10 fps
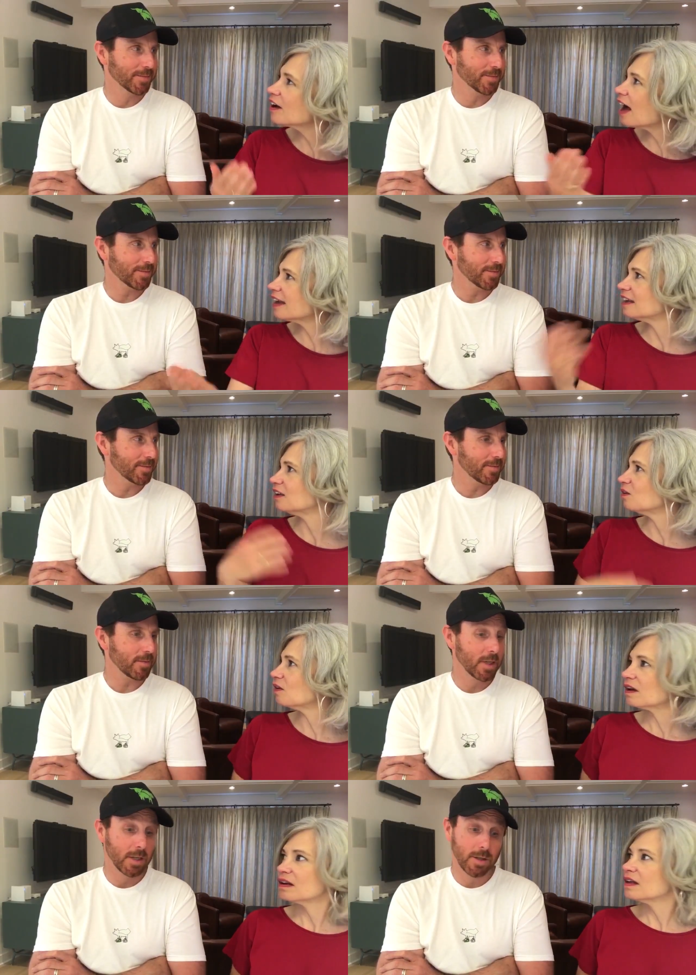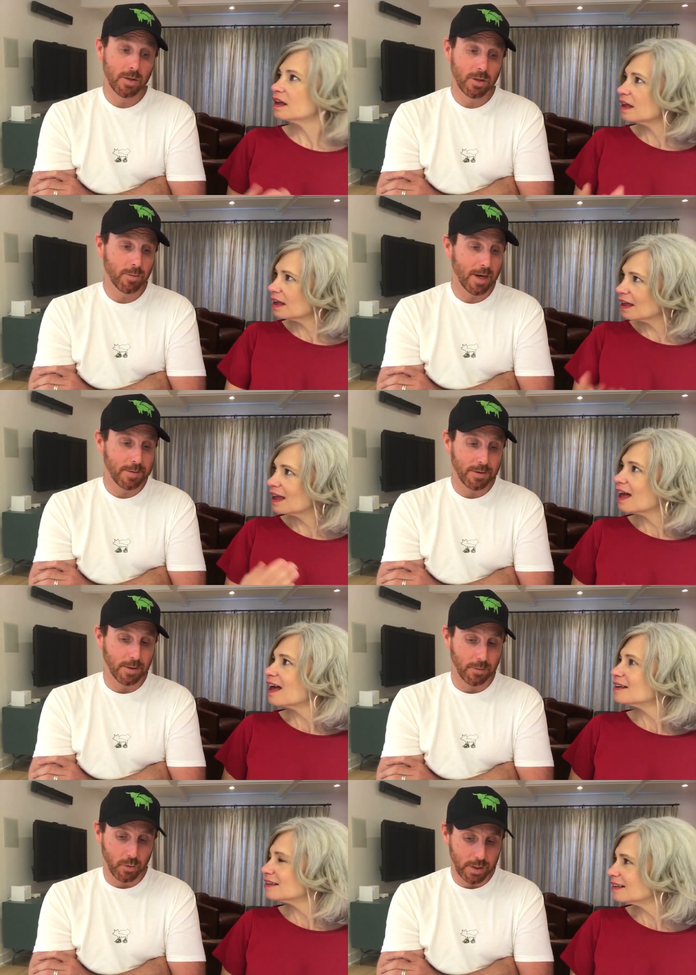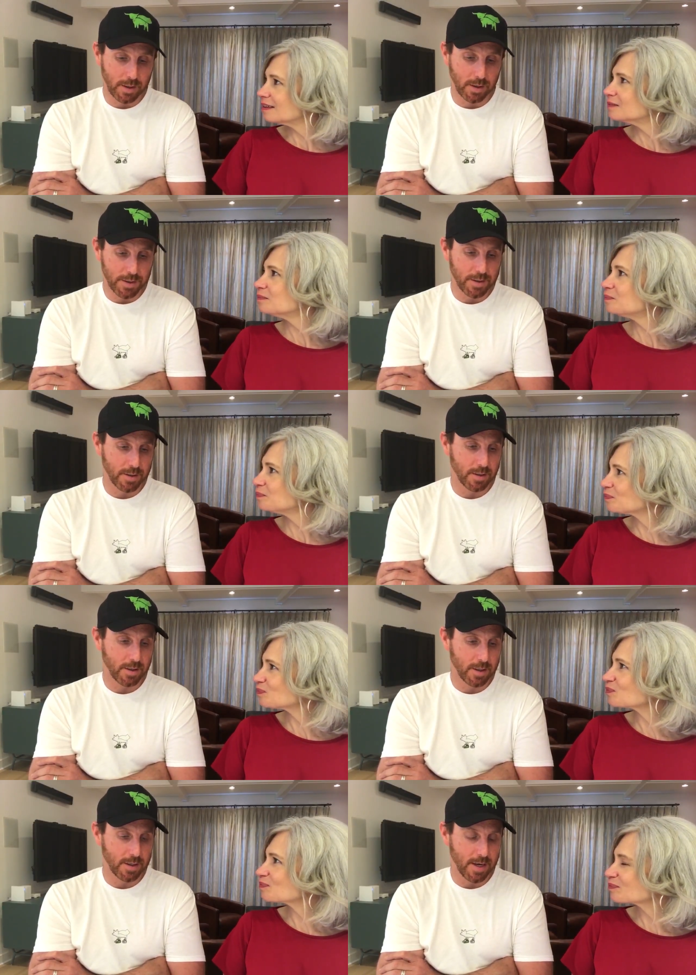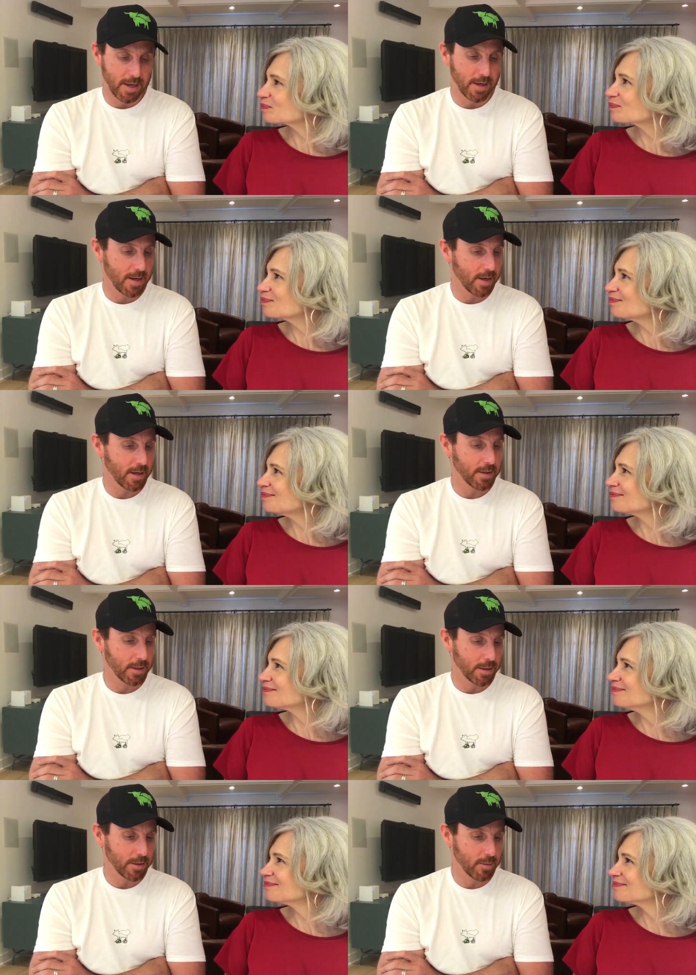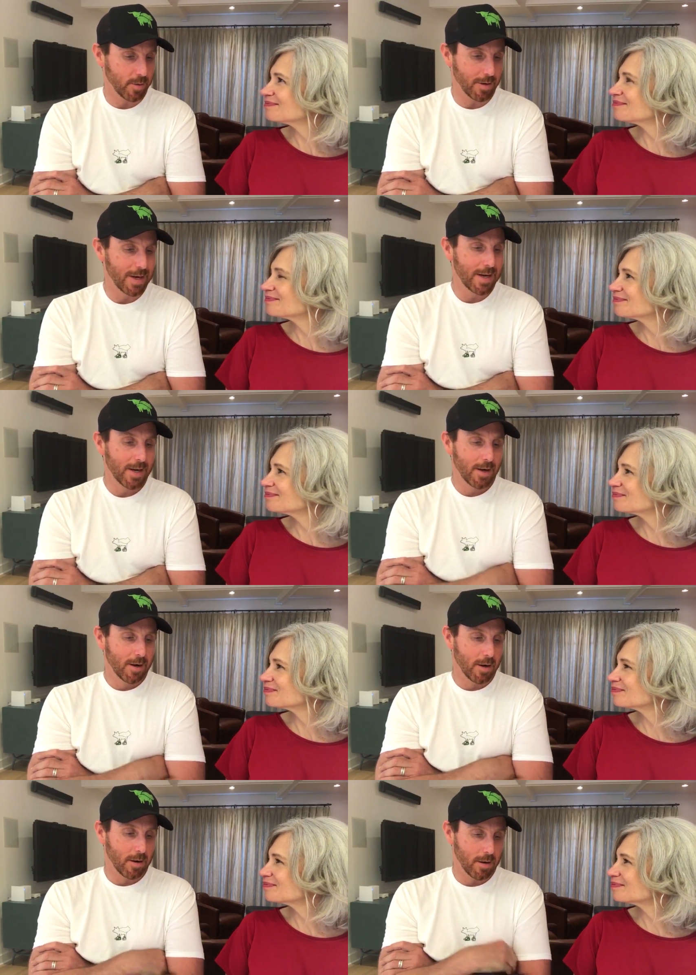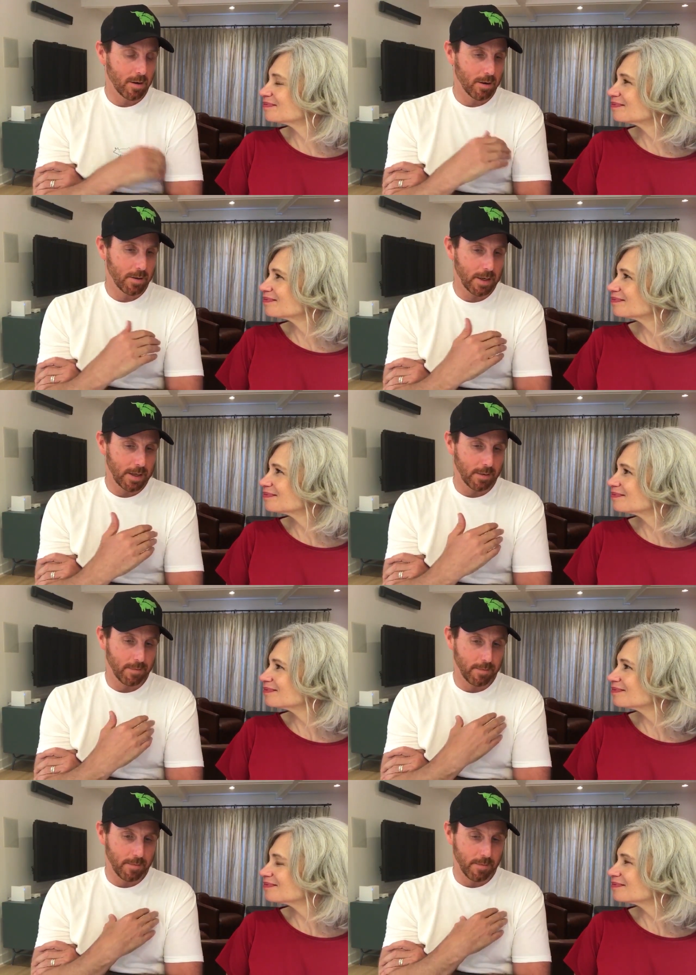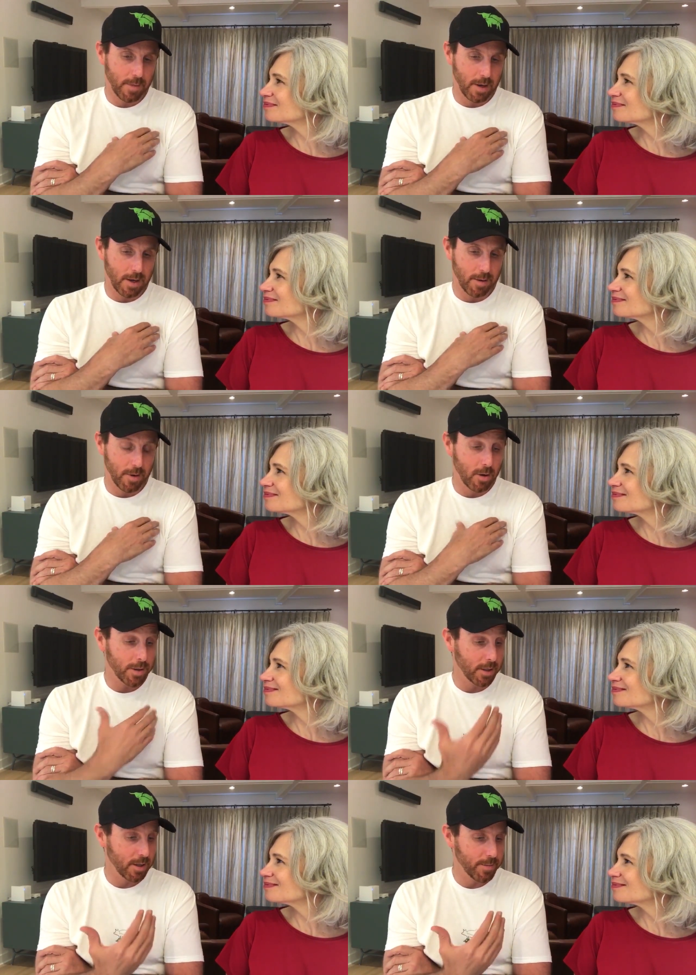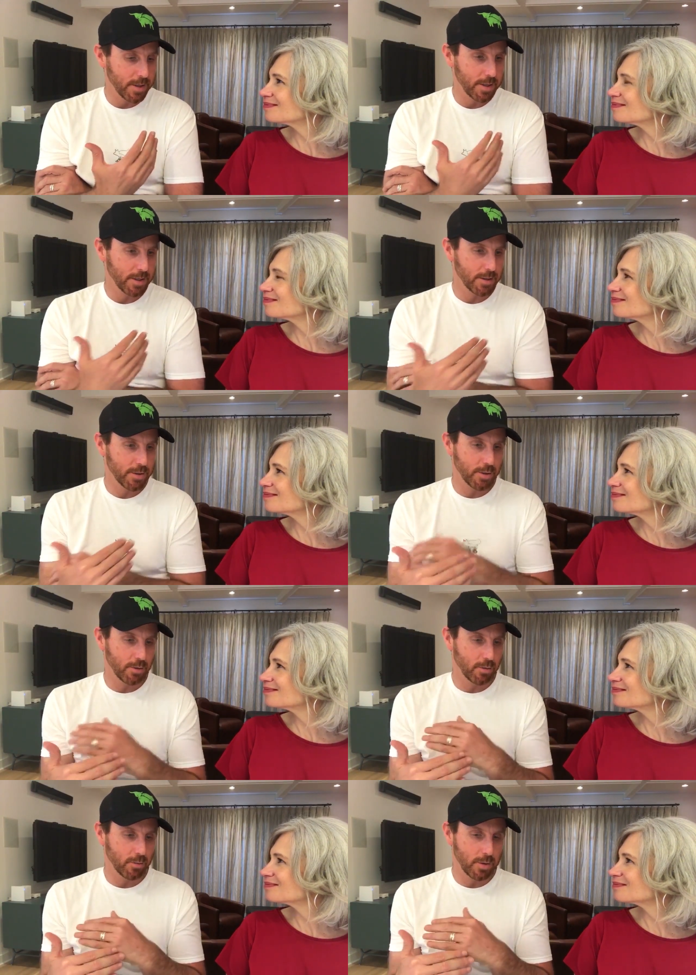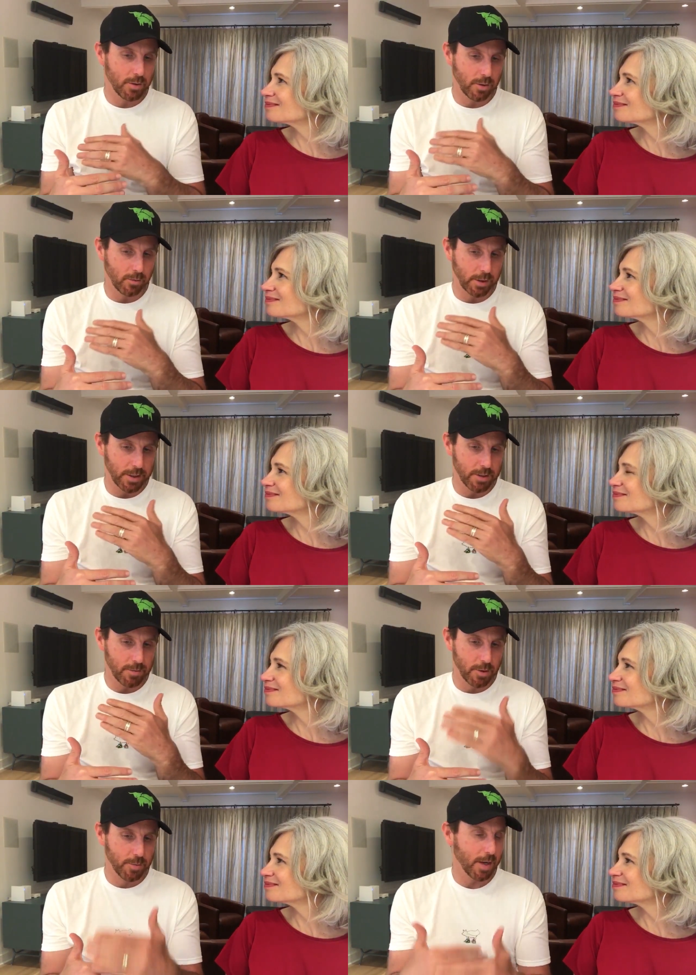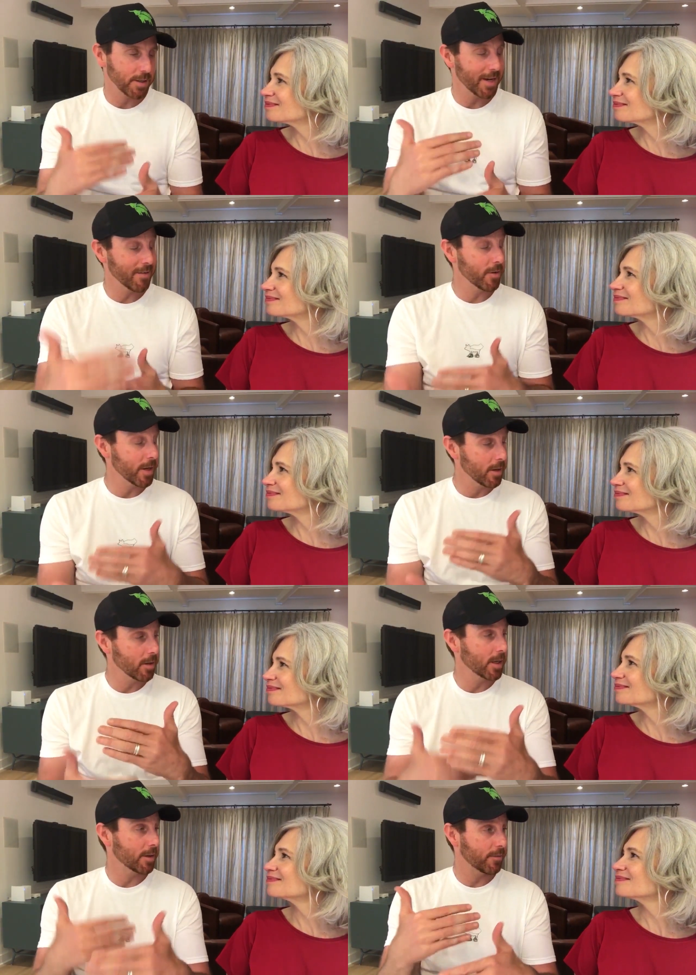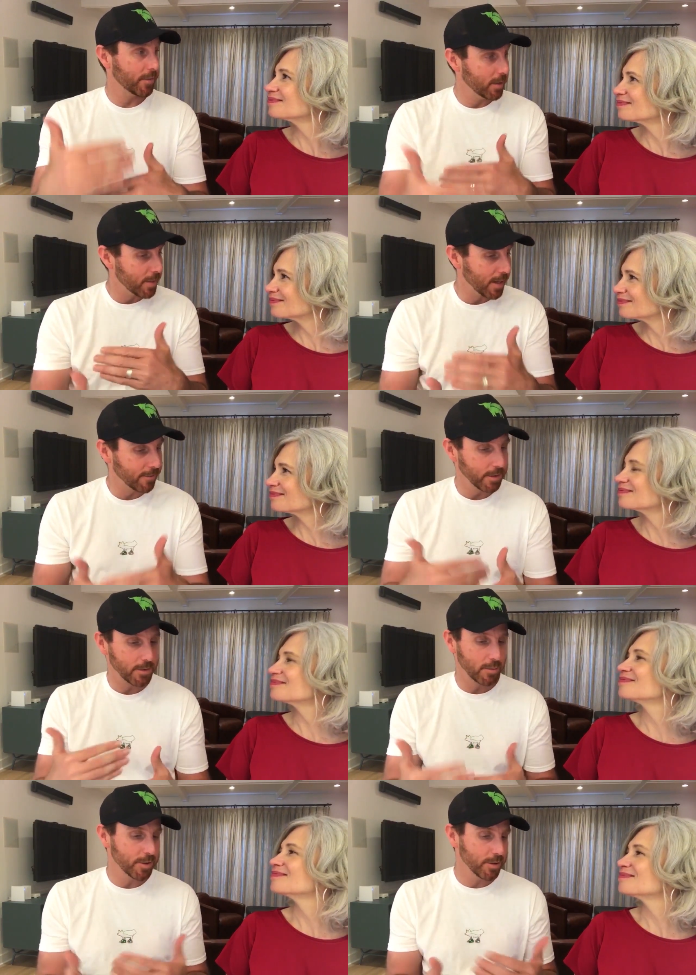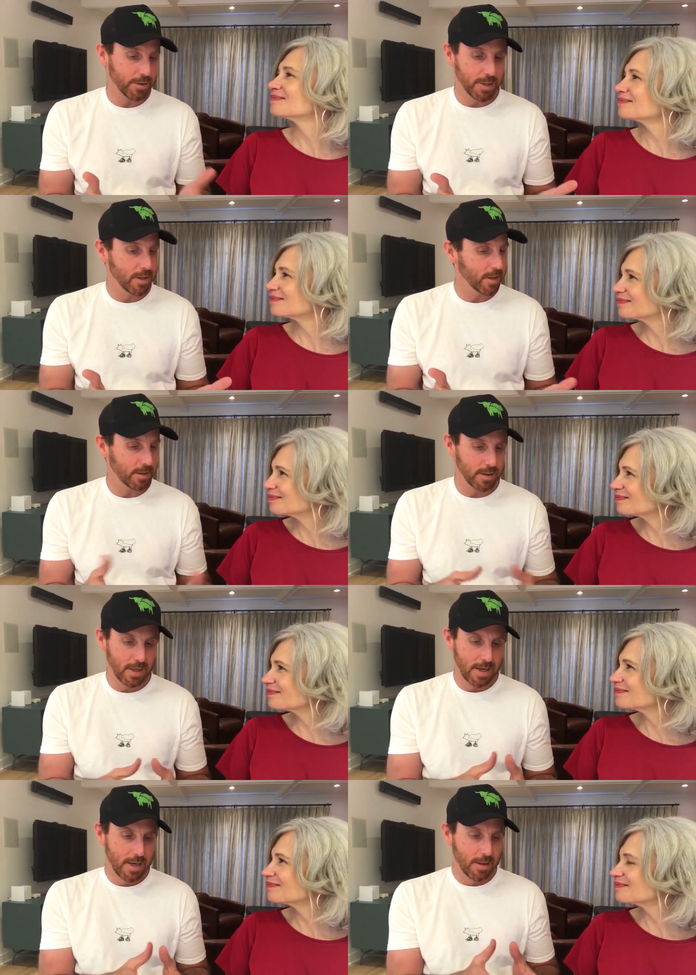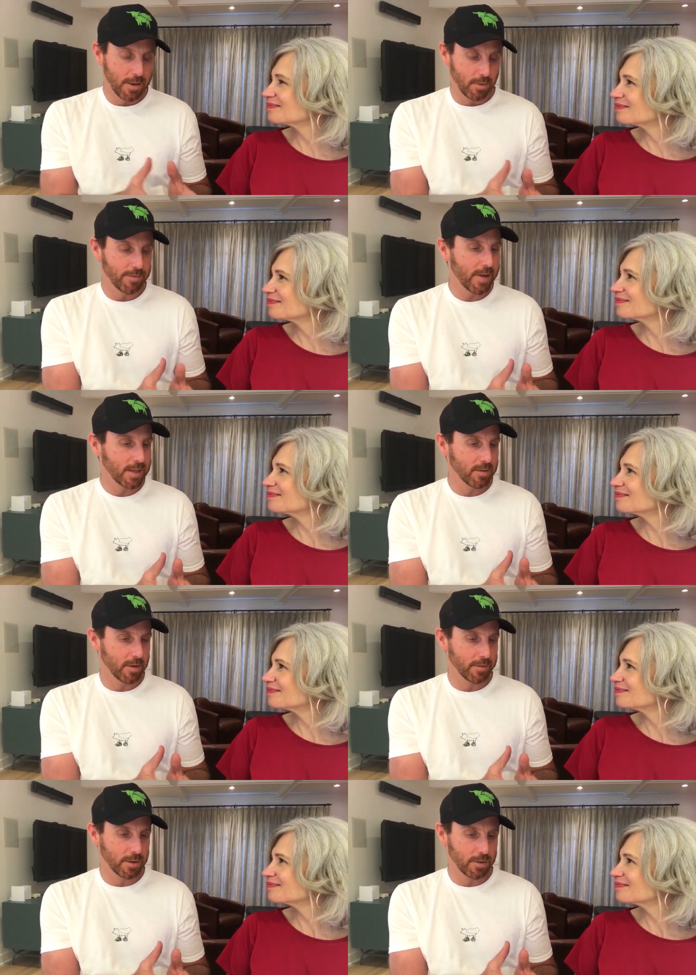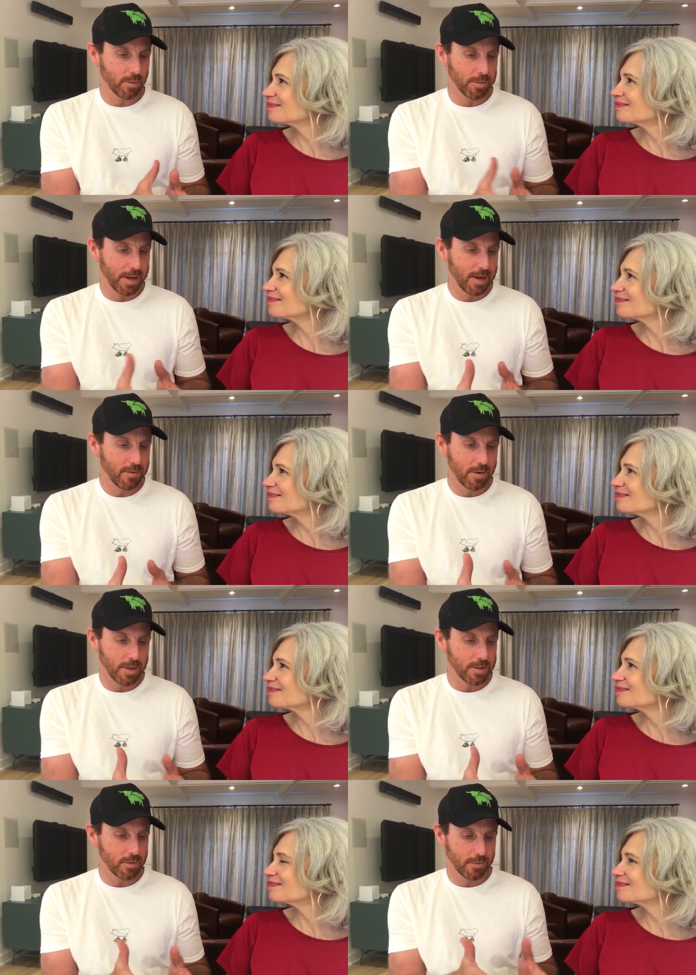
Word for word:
Speaker 1: are guiding you.
Speaker 2: The consumer, absolutely. We listen day in and day out to the consumer our um, uh, mo at the company is to release new products every year get the feedback from the consumers you'll see things that are reflective of consumer behavior in